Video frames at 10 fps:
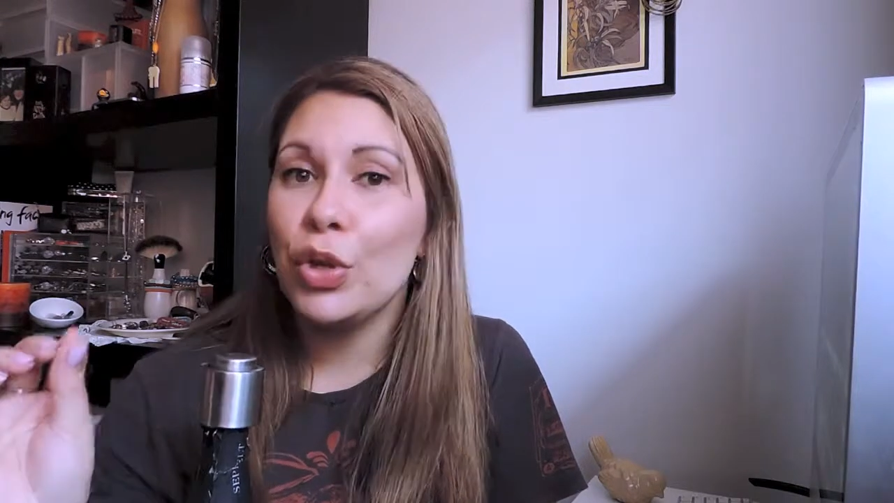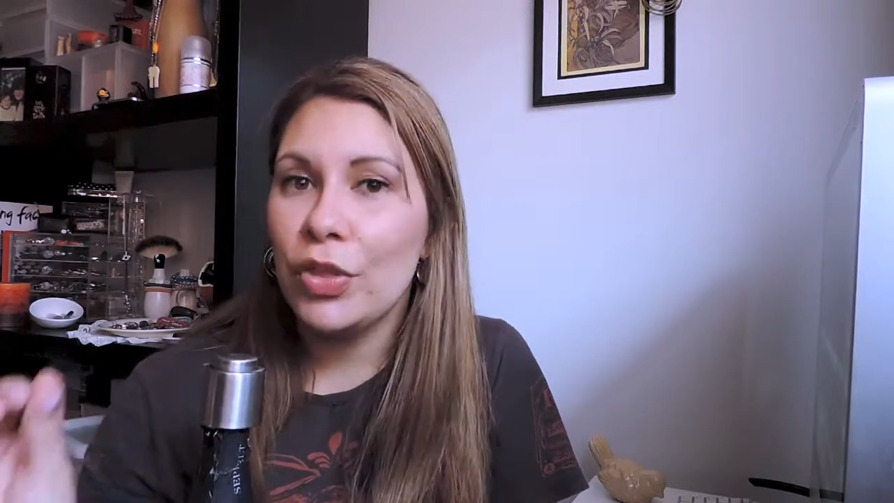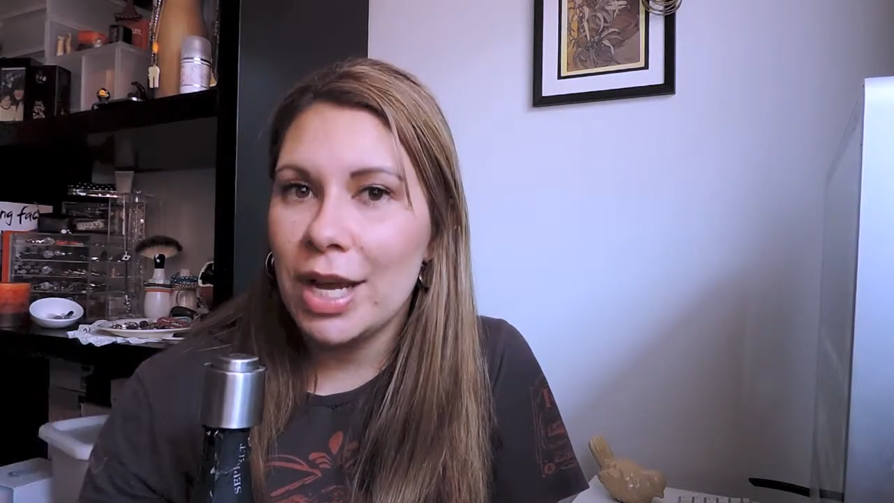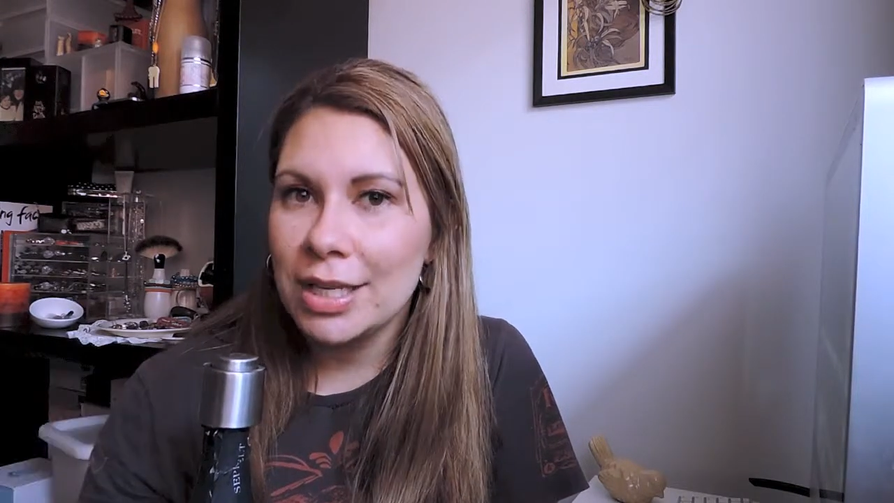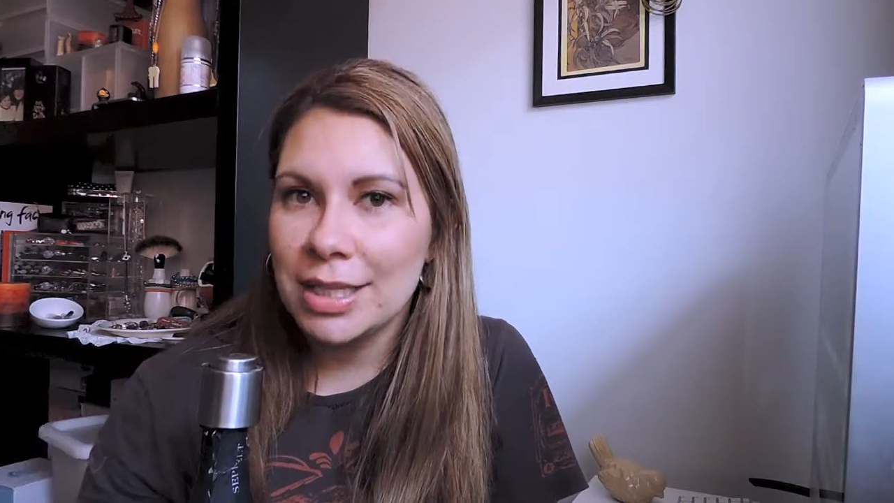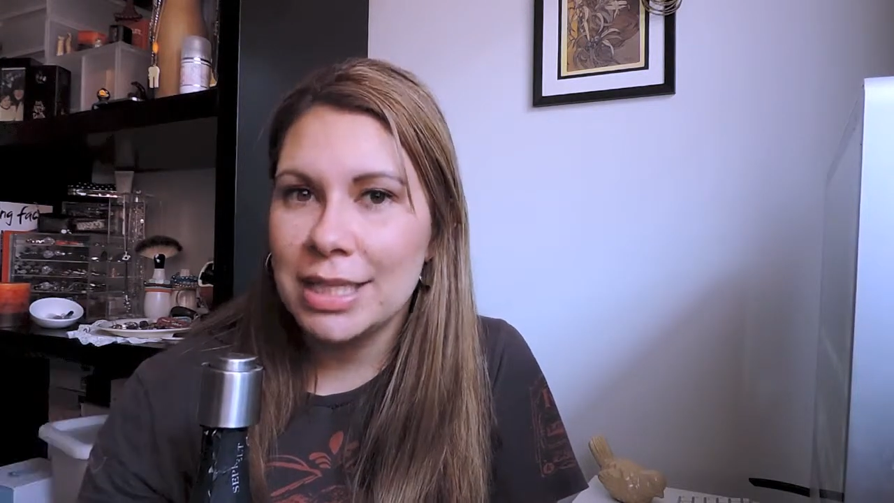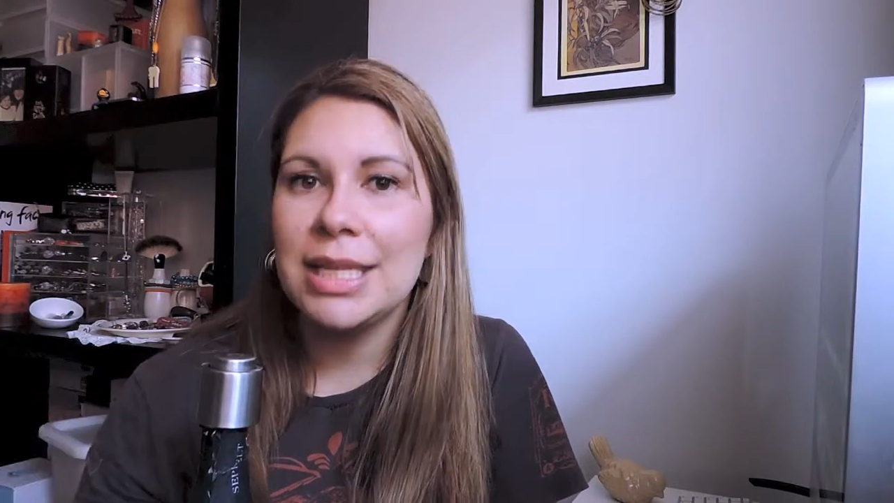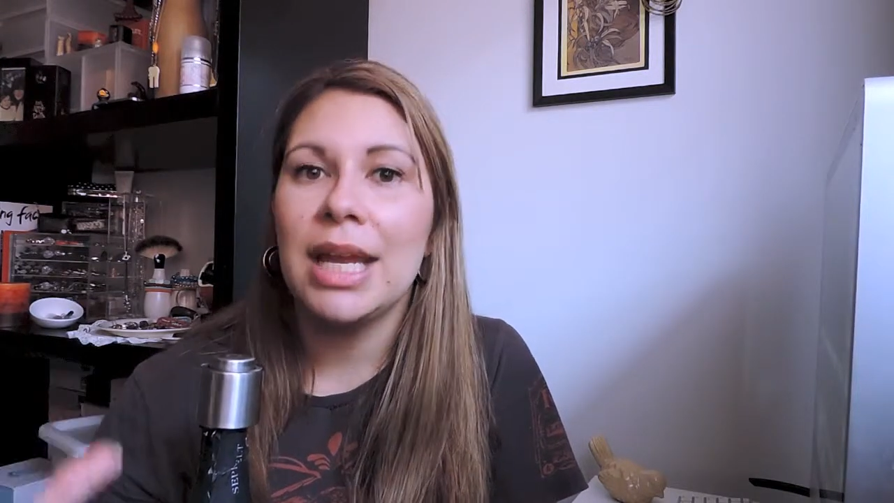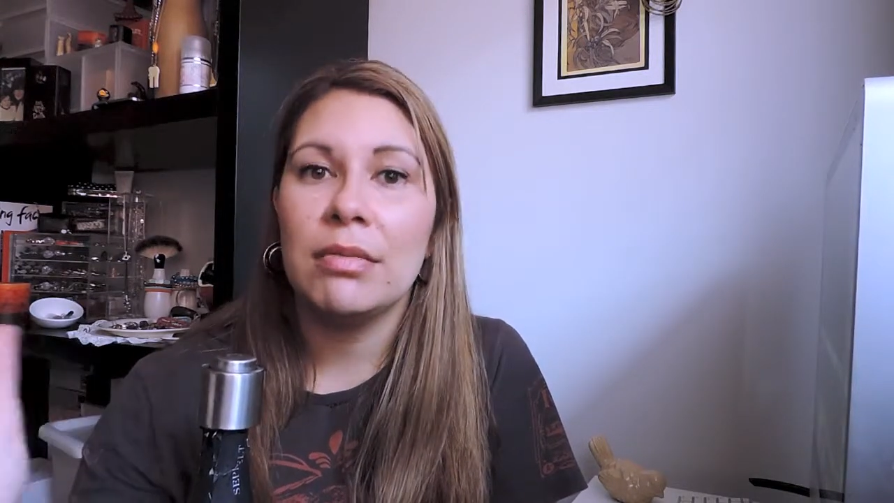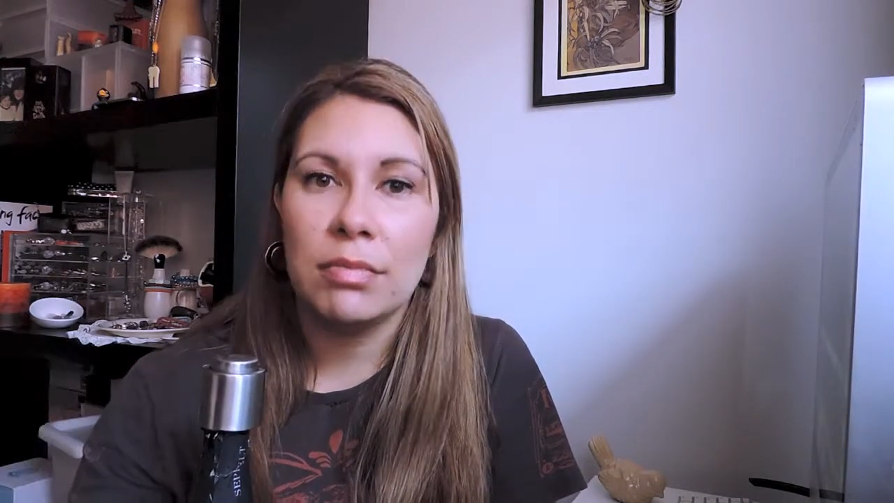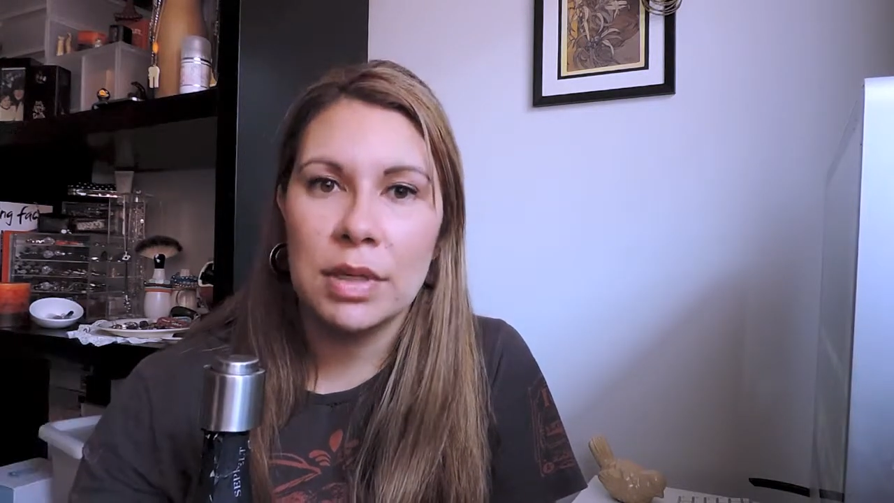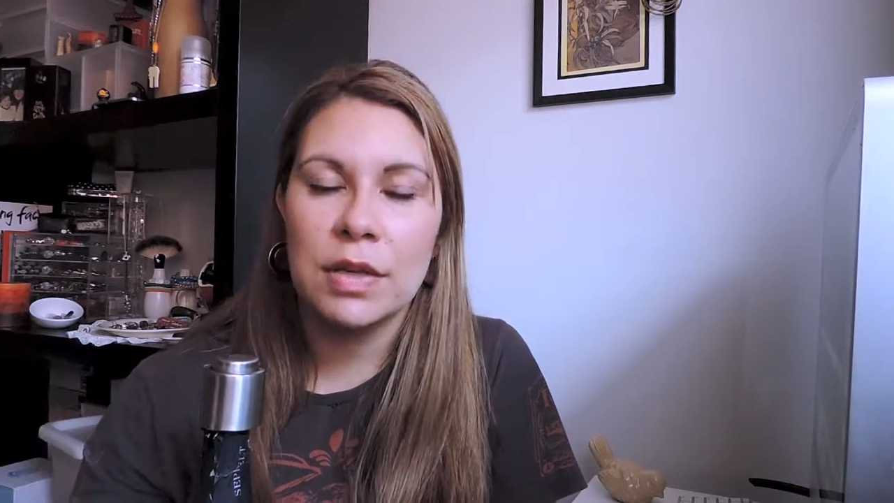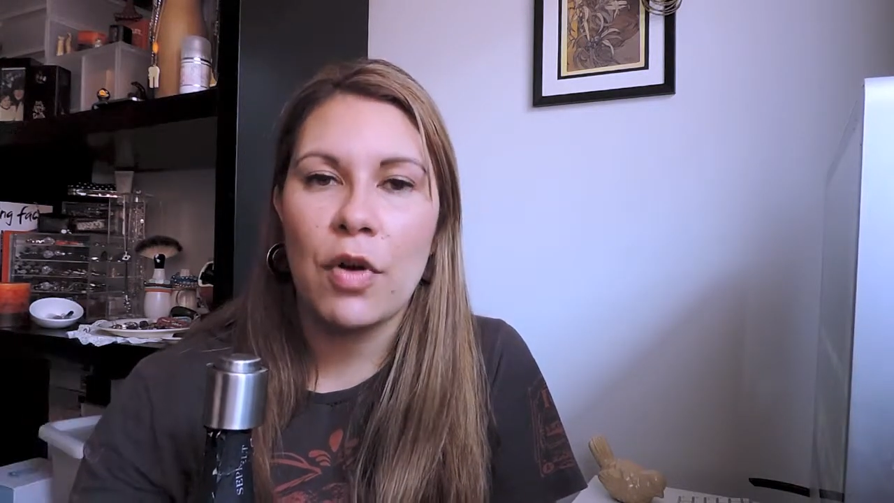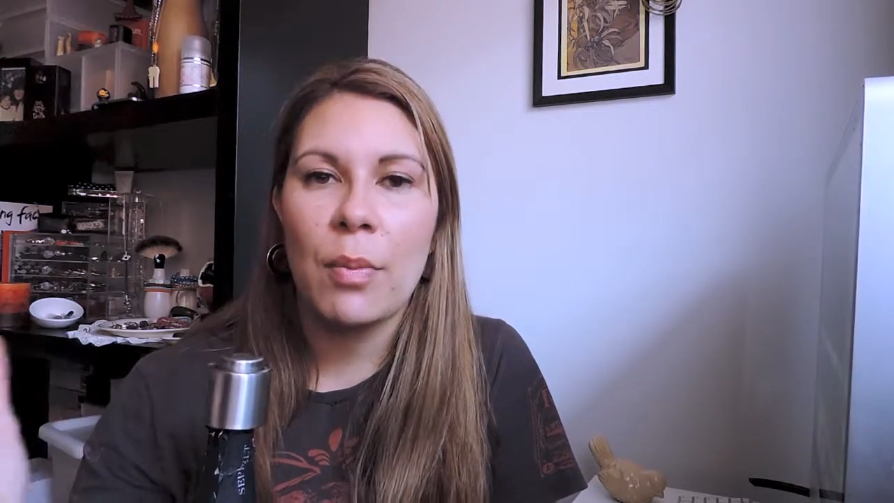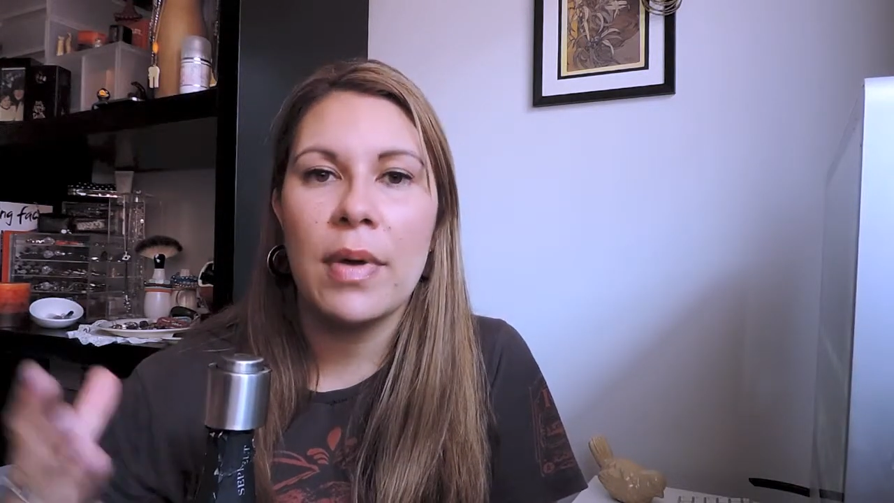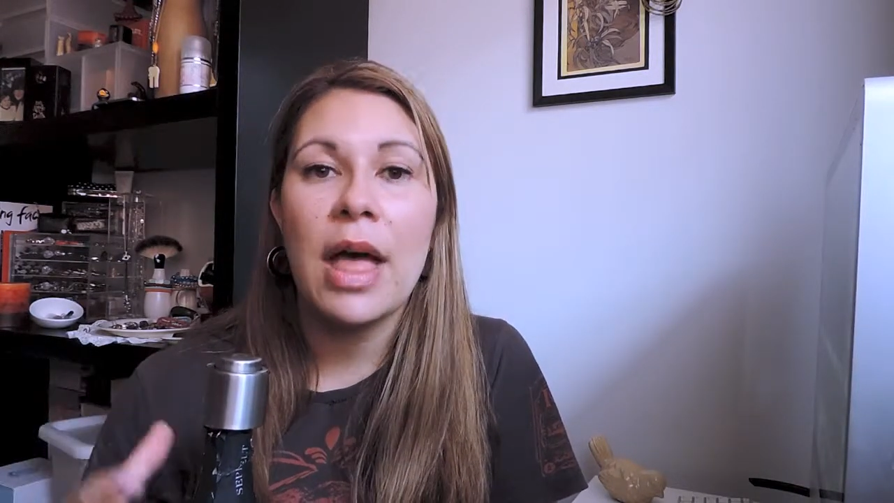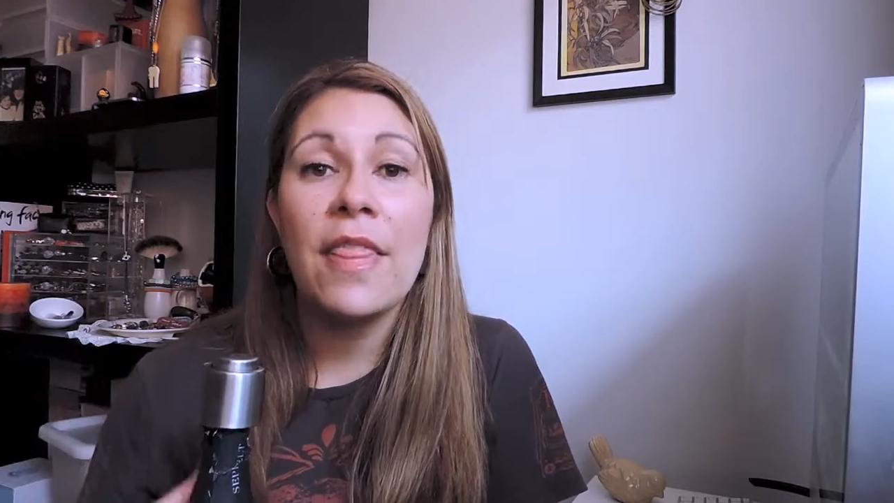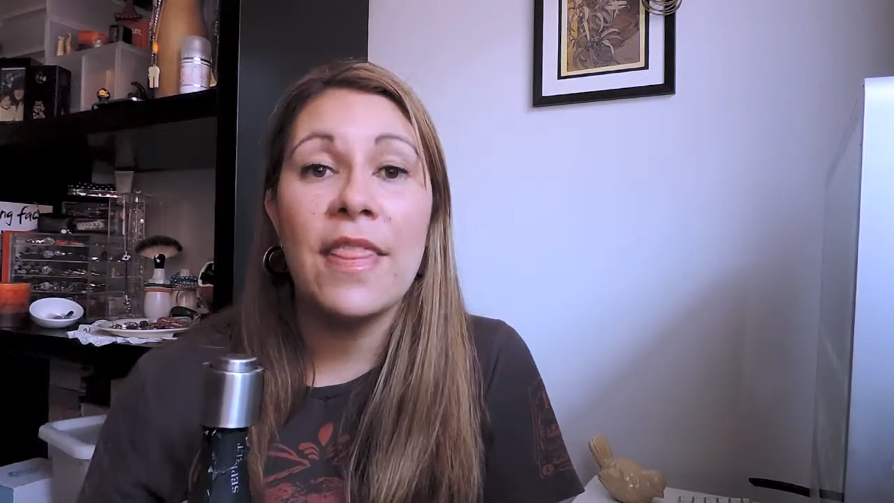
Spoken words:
2010, it's from